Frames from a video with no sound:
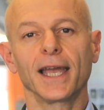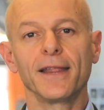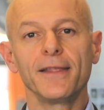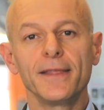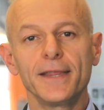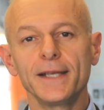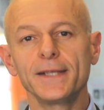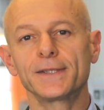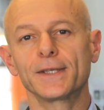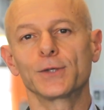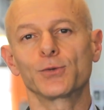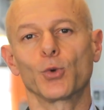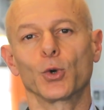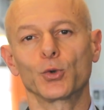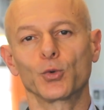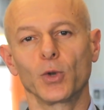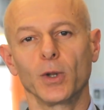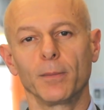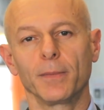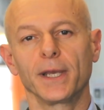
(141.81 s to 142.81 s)
And this is
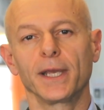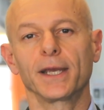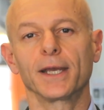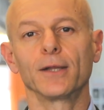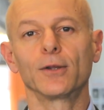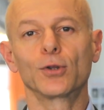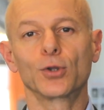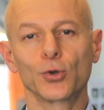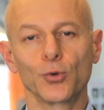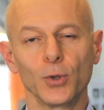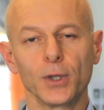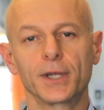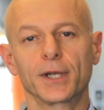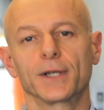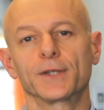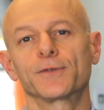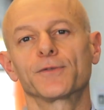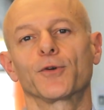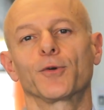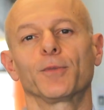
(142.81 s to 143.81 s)
what will make it
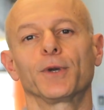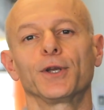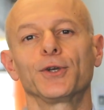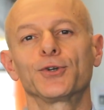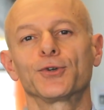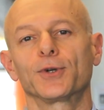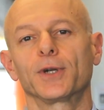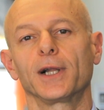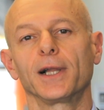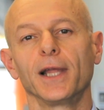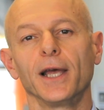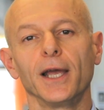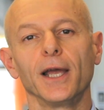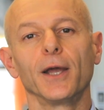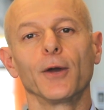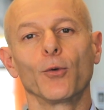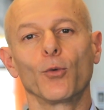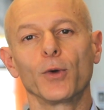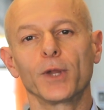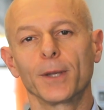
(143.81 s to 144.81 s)
truly transformational
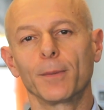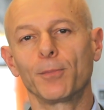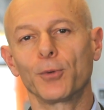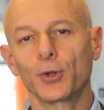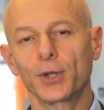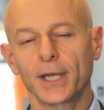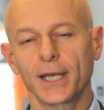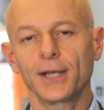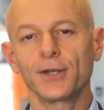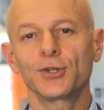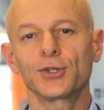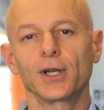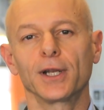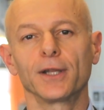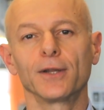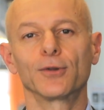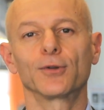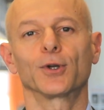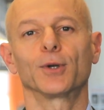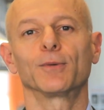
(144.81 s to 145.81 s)
with a
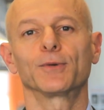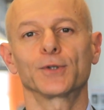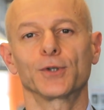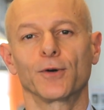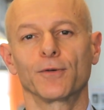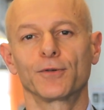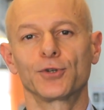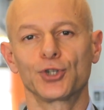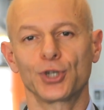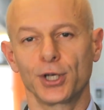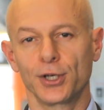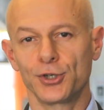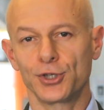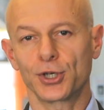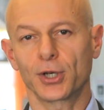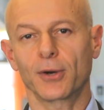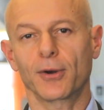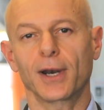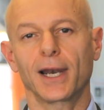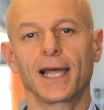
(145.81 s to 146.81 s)
potential in terms of
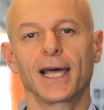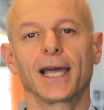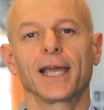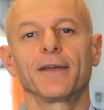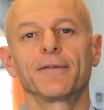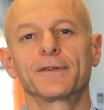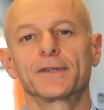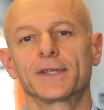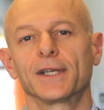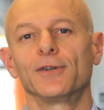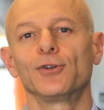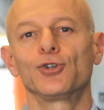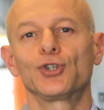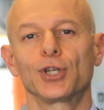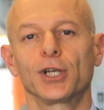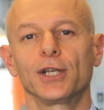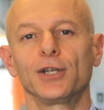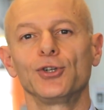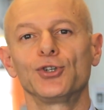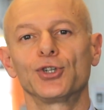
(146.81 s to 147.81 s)
changing our lives
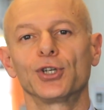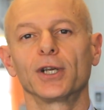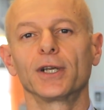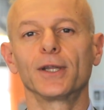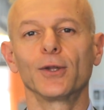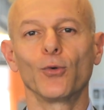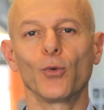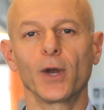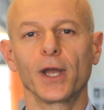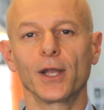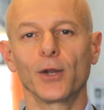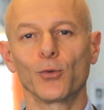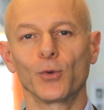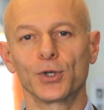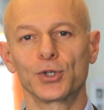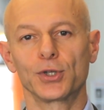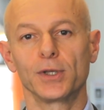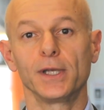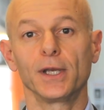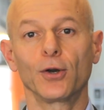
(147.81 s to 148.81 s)
and changing the way
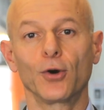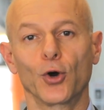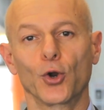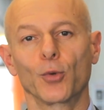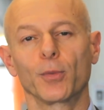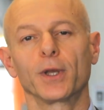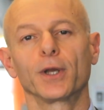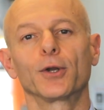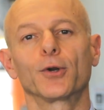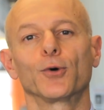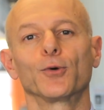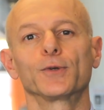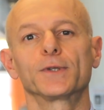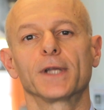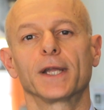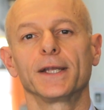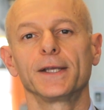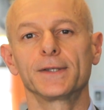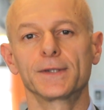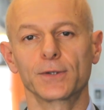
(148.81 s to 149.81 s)
in which the economy
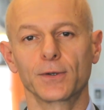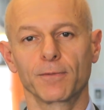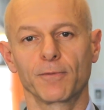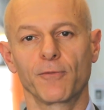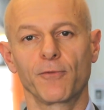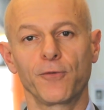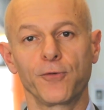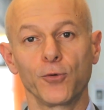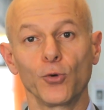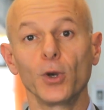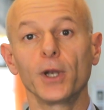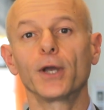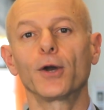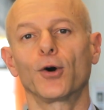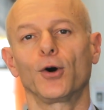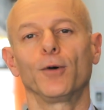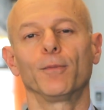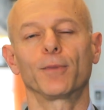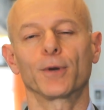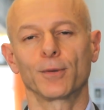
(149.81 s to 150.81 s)
grows that is
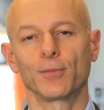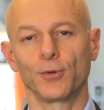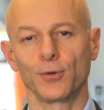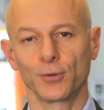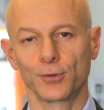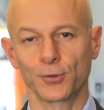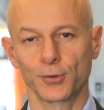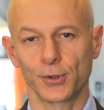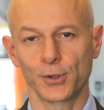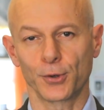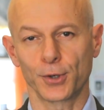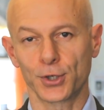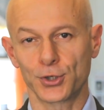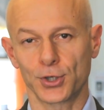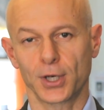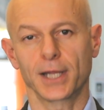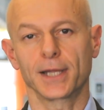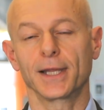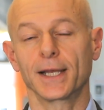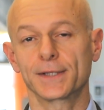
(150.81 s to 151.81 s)
fully comparable to the
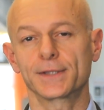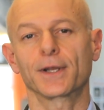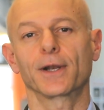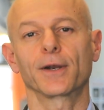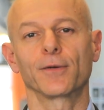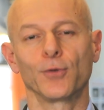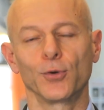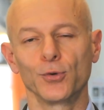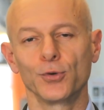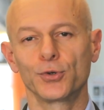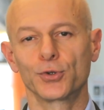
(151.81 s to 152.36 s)
original Industrial